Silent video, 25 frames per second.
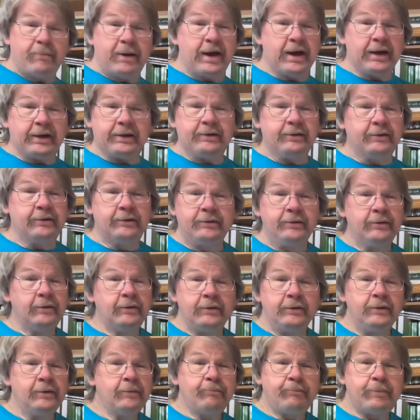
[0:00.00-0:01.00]
back
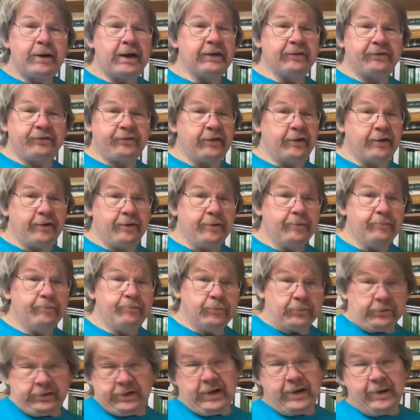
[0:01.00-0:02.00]
past there.
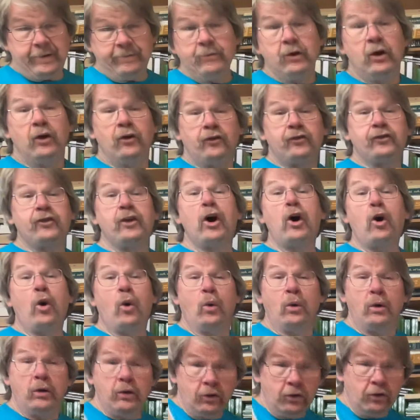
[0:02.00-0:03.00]
Okay. So